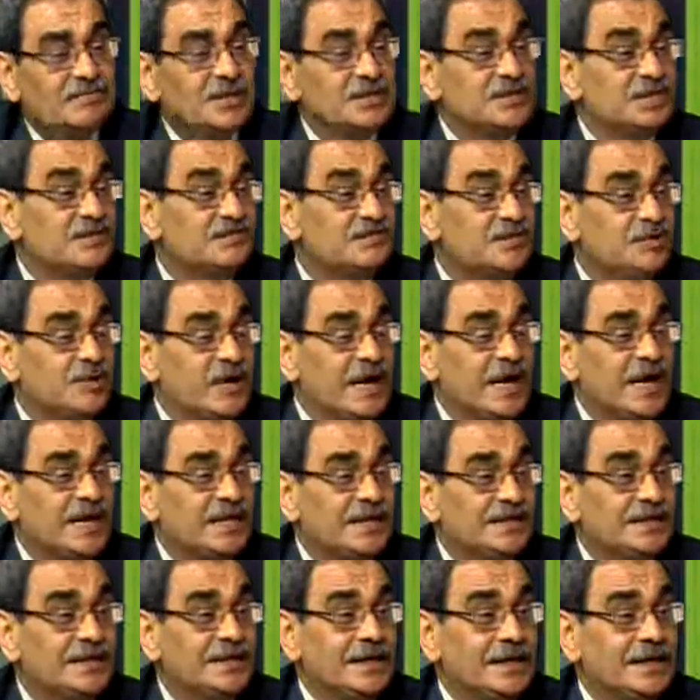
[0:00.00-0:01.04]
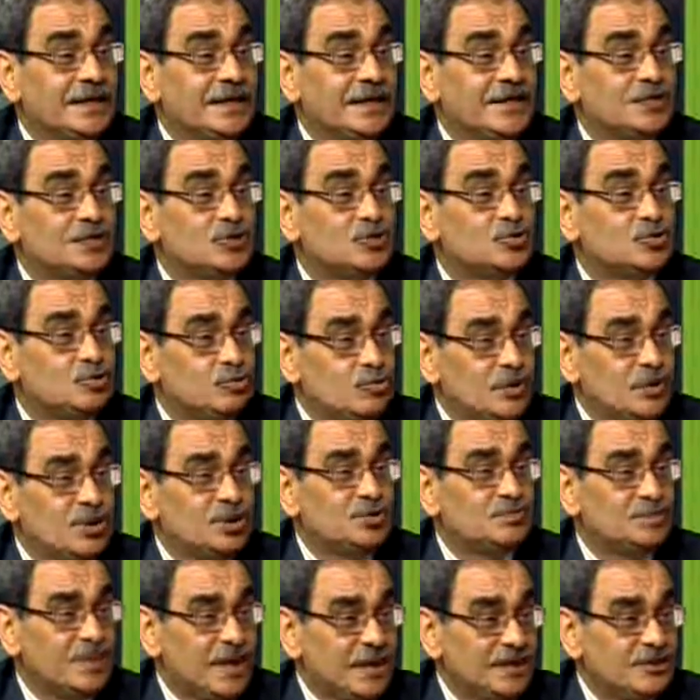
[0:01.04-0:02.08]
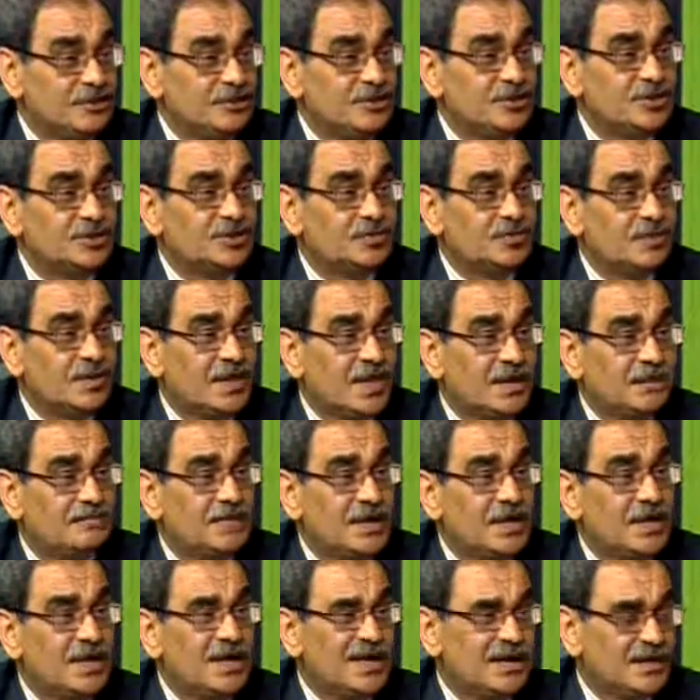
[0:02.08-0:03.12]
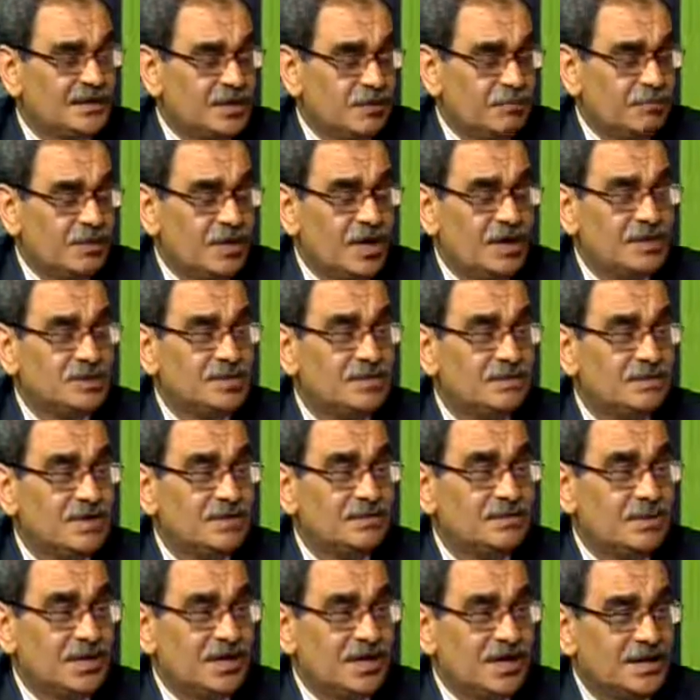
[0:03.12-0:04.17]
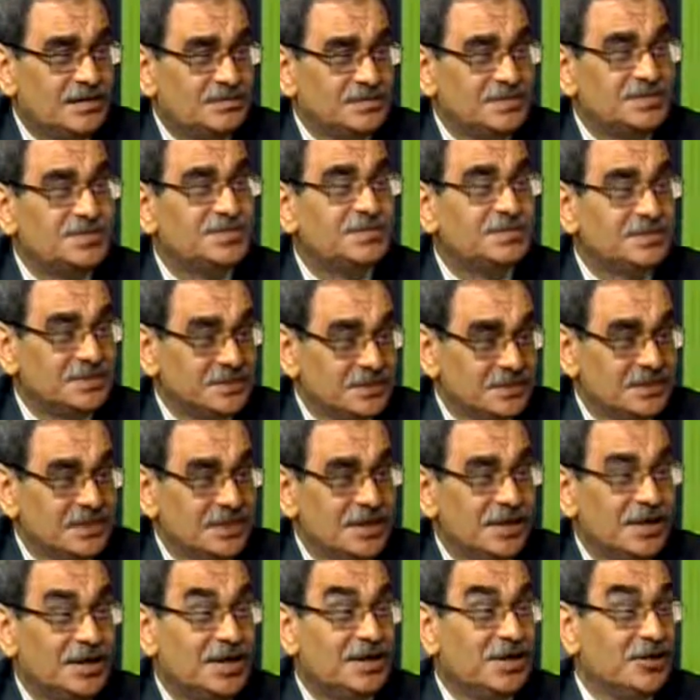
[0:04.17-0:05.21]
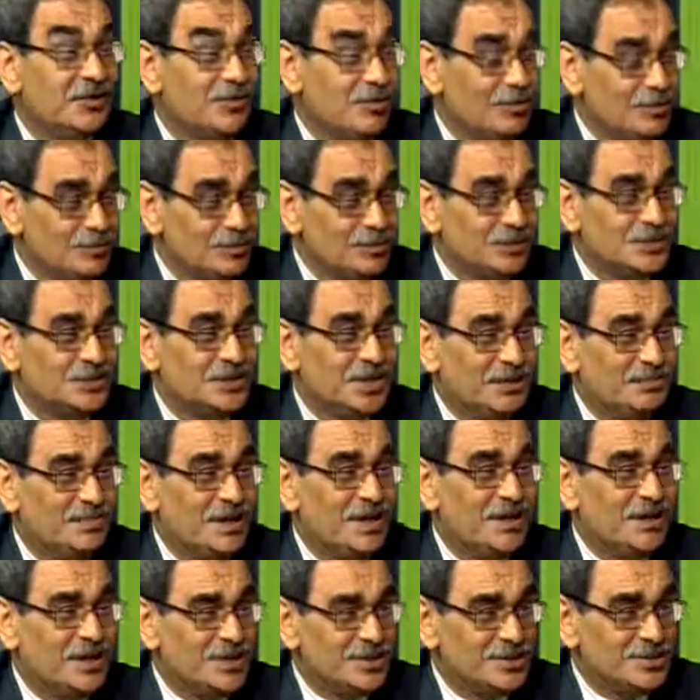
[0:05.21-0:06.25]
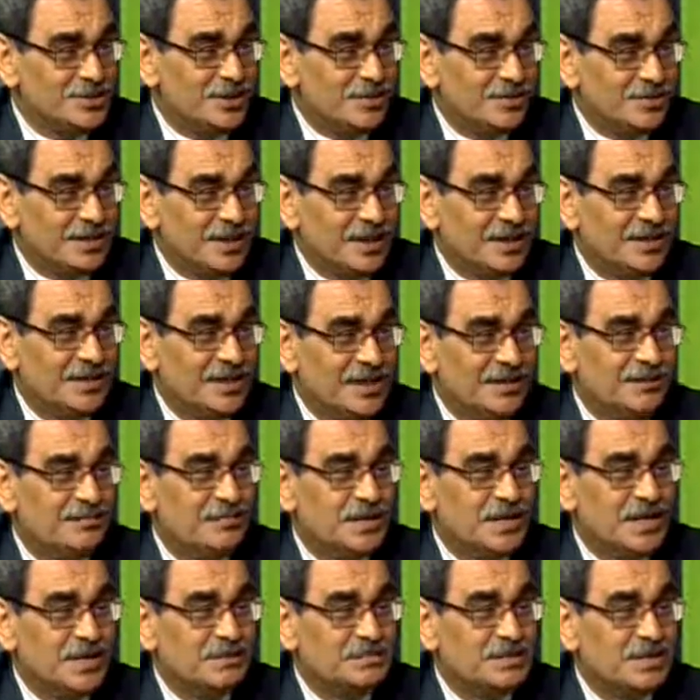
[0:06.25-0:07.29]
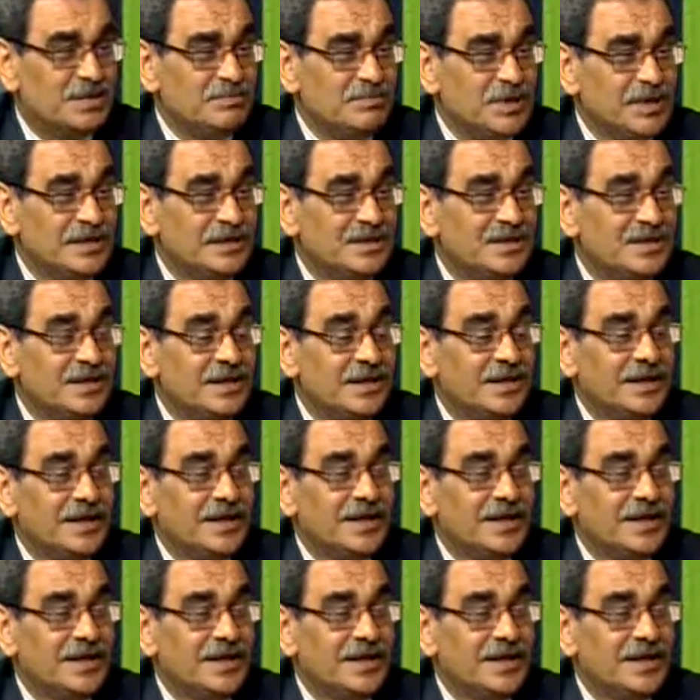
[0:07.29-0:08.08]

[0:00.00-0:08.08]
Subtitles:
but if you add storage batteries to them, the price of it becomes almost double, so it becomes a bit